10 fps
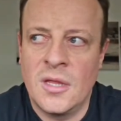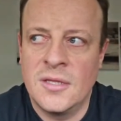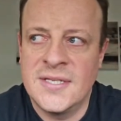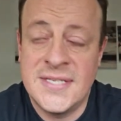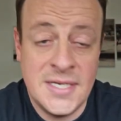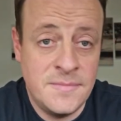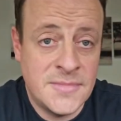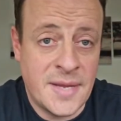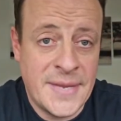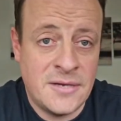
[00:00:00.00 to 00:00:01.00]
the team
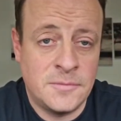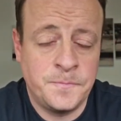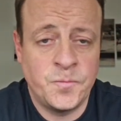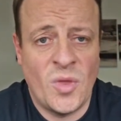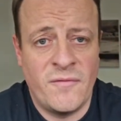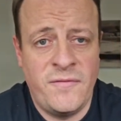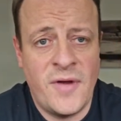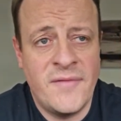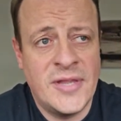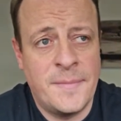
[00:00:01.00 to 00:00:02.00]
come out, five
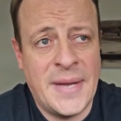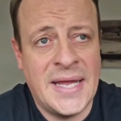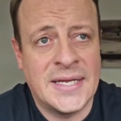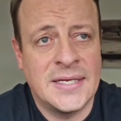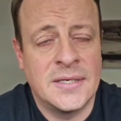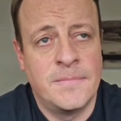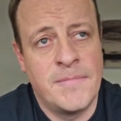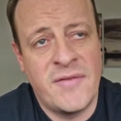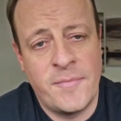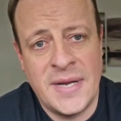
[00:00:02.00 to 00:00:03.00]
at the back:
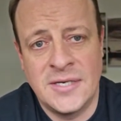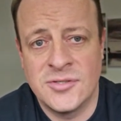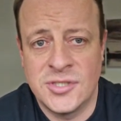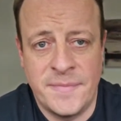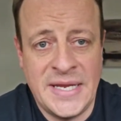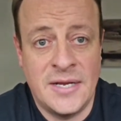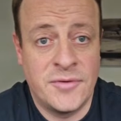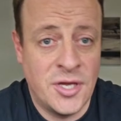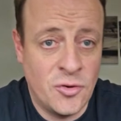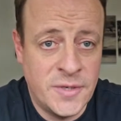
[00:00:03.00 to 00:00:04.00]
Mavropanos, Tobido,
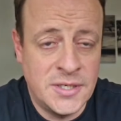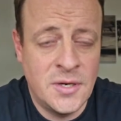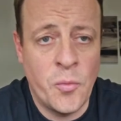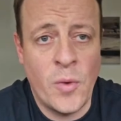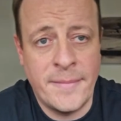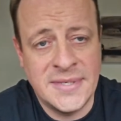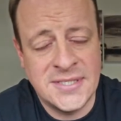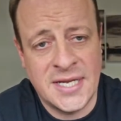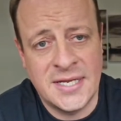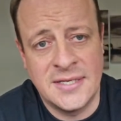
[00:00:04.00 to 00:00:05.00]
Kilman,
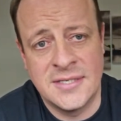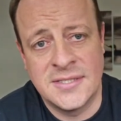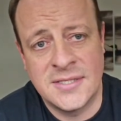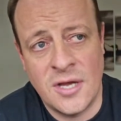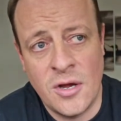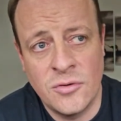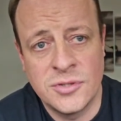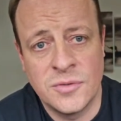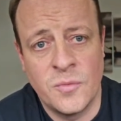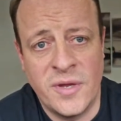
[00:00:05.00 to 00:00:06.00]
Wan-Bissaka and Skulls,
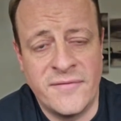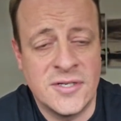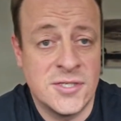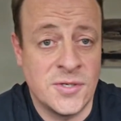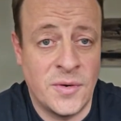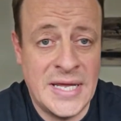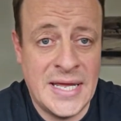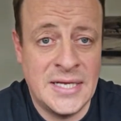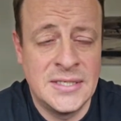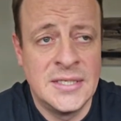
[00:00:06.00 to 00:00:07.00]
with Soler,
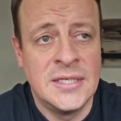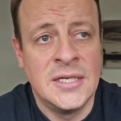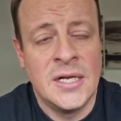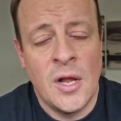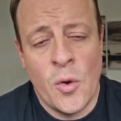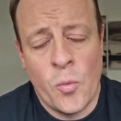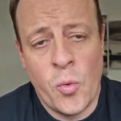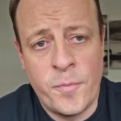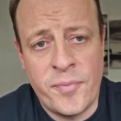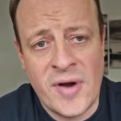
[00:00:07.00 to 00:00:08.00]

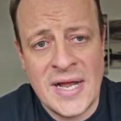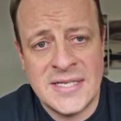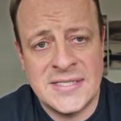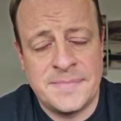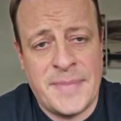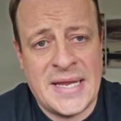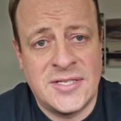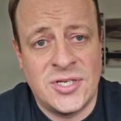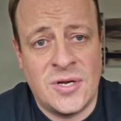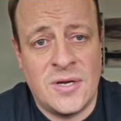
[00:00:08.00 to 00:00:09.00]
Woodpress,
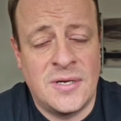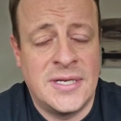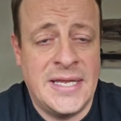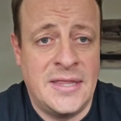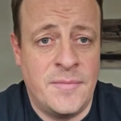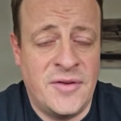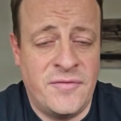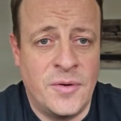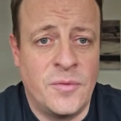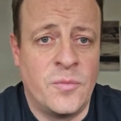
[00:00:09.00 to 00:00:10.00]
Paquetá in the
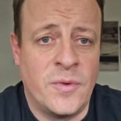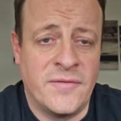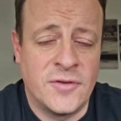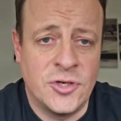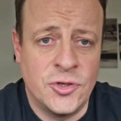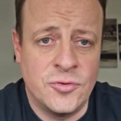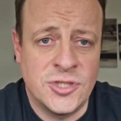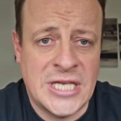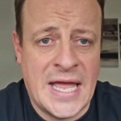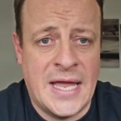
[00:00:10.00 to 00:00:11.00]
midfield, with Kudus
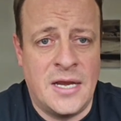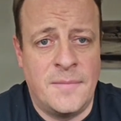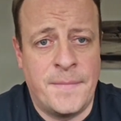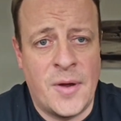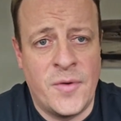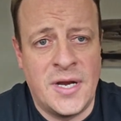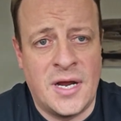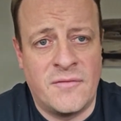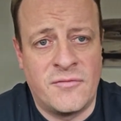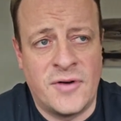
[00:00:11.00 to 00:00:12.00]
and Bowen up
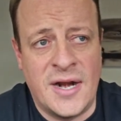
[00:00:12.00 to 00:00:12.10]
front.